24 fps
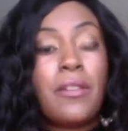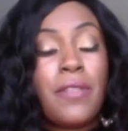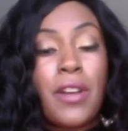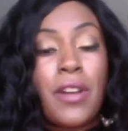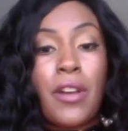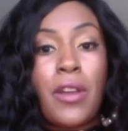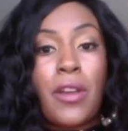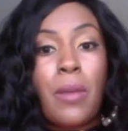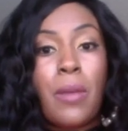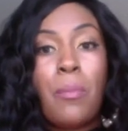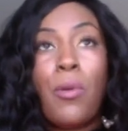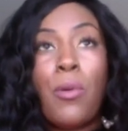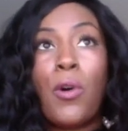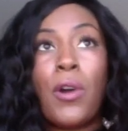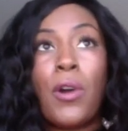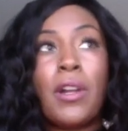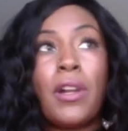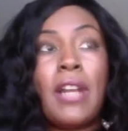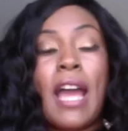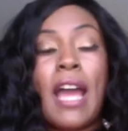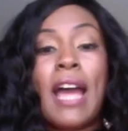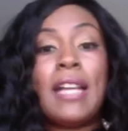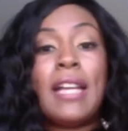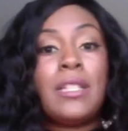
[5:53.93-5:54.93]
very
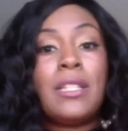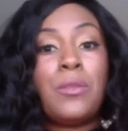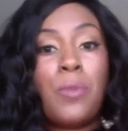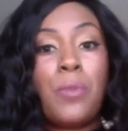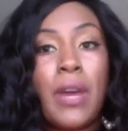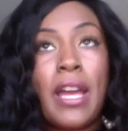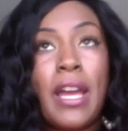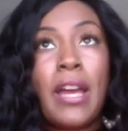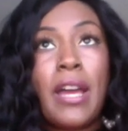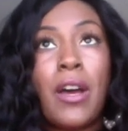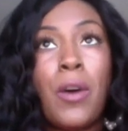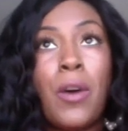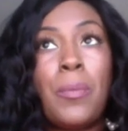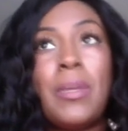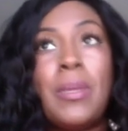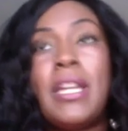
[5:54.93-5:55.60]
important as well,